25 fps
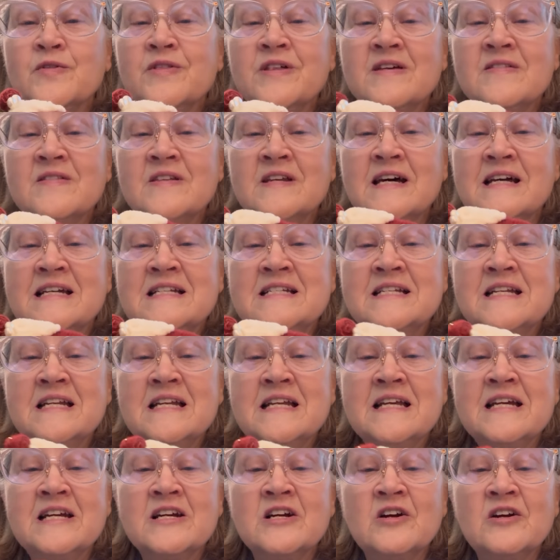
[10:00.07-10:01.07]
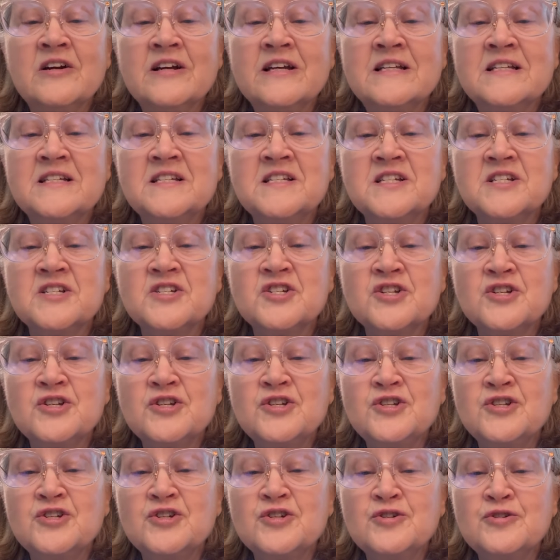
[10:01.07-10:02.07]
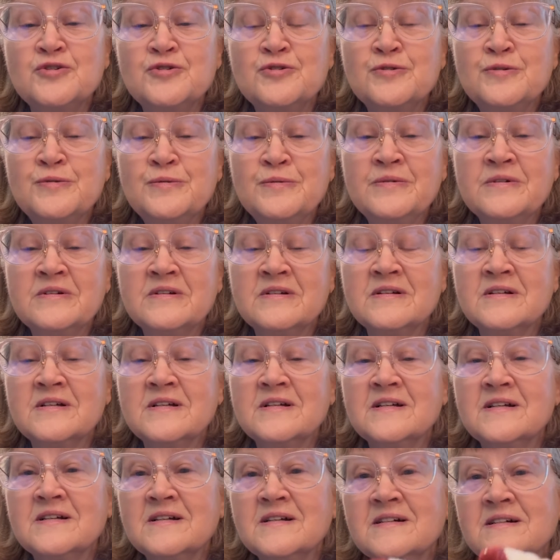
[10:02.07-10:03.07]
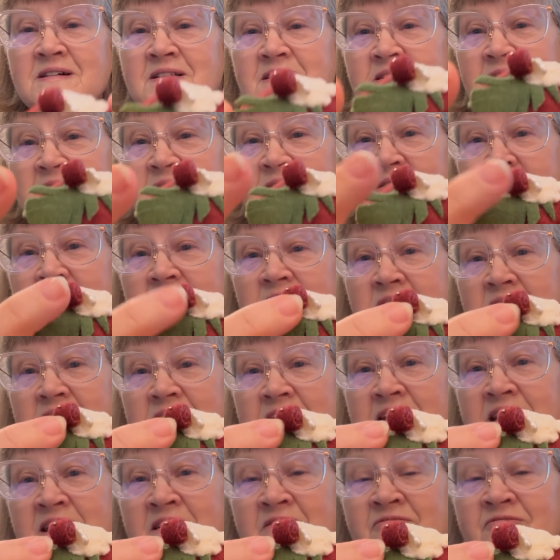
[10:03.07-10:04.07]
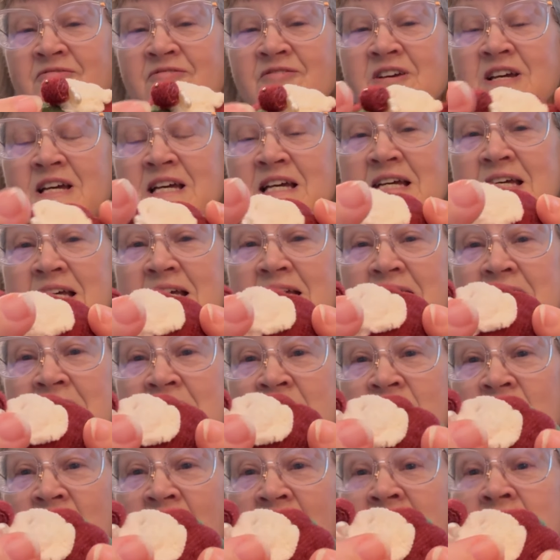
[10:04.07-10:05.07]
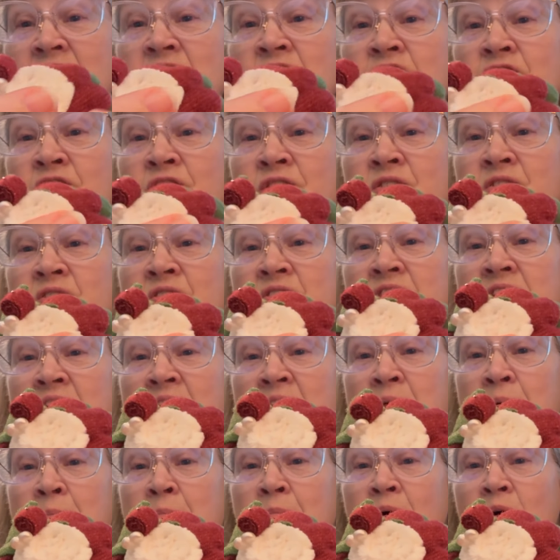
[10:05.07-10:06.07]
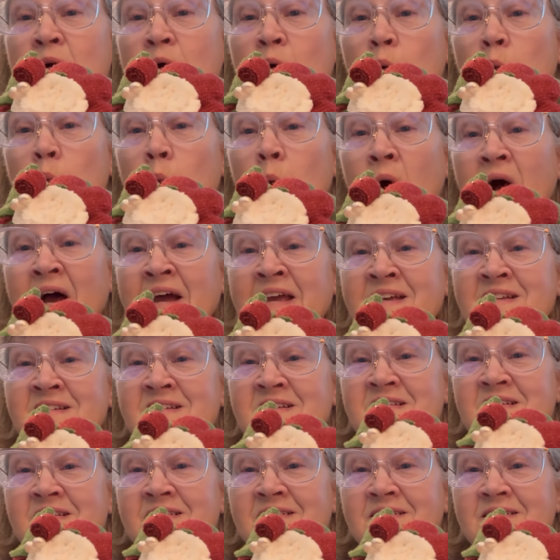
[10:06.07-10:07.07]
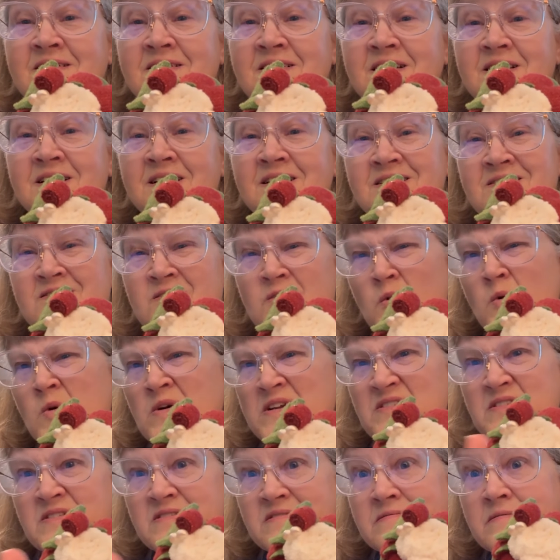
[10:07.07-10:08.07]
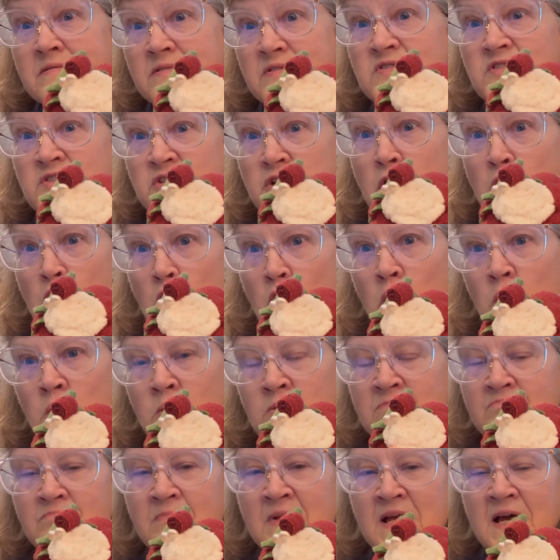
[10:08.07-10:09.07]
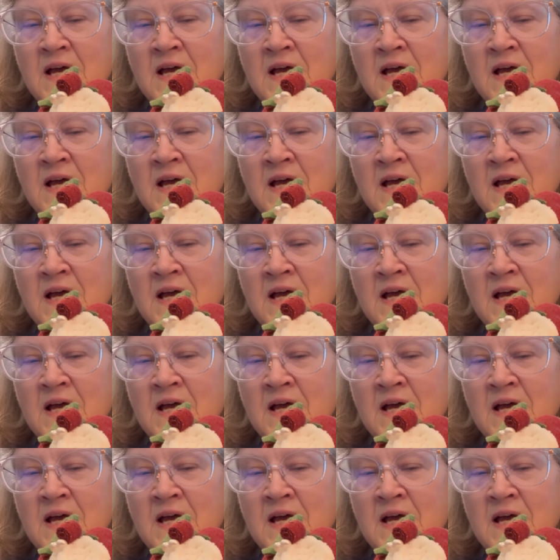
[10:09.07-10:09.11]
thing that I did here, in addition to the leaf, is I took some white, or it's snow,